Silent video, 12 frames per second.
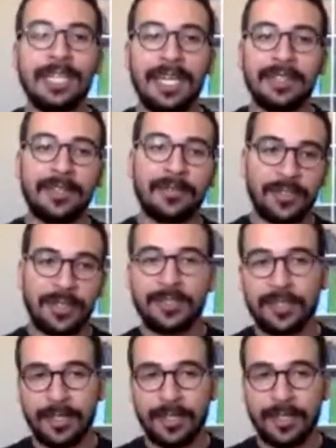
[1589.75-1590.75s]
and the
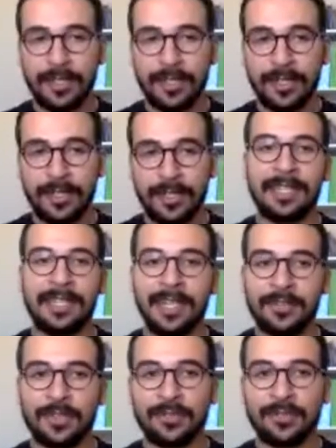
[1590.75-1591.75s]
results are, again, an
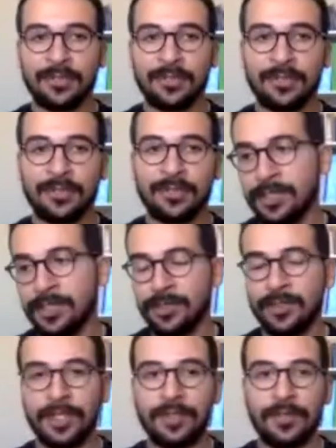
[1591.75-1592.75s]
analysis result is presented
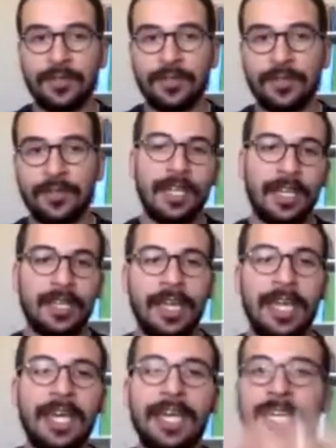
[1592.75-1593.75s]
to the user.
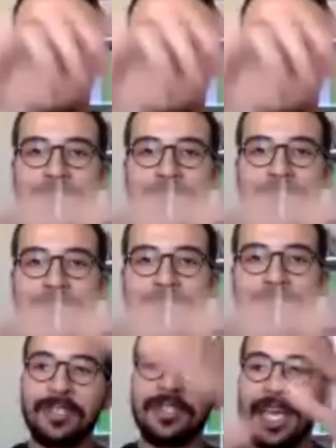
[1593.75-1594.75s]
And
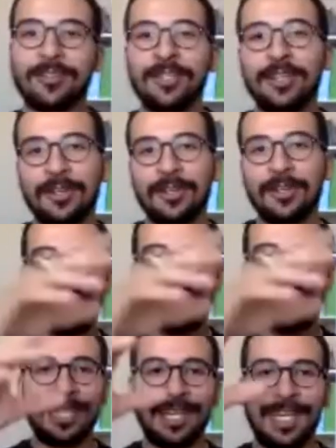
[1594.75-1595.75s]
this is actually goes
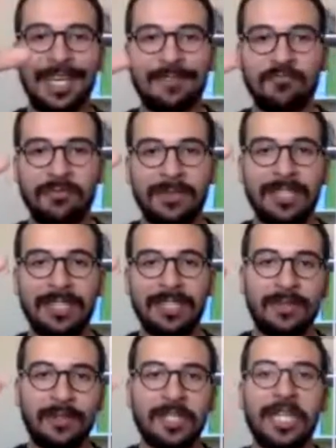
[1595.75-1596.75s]
in, um,
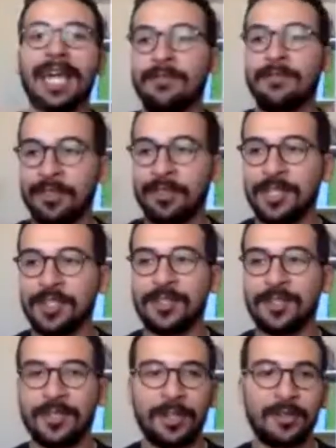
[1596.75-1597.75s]
there's a lot of iterations
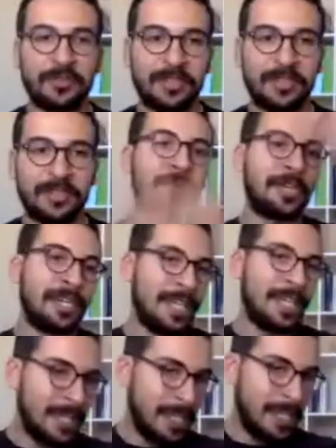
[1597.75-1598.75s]
that you go. It's like, okay,
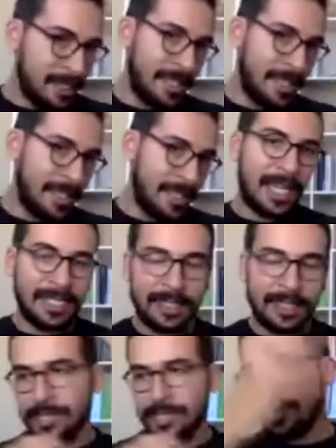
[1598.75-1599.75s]
data
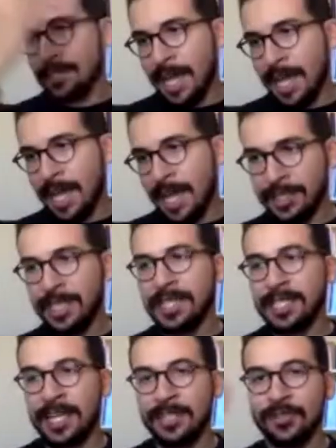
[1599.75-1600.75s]
scientist, access data
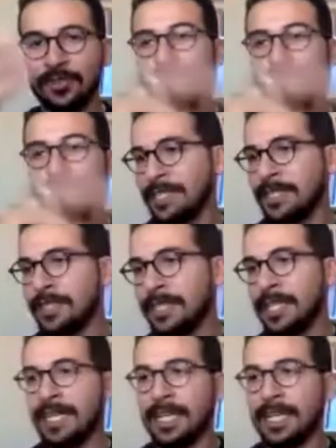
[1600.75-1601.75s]
science tool, get the
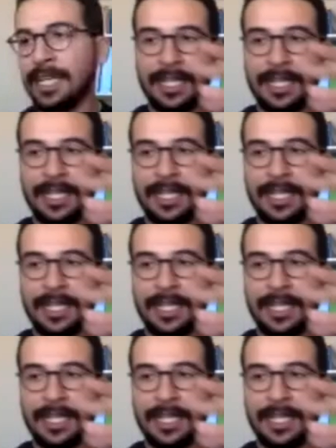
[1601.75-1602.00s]
data,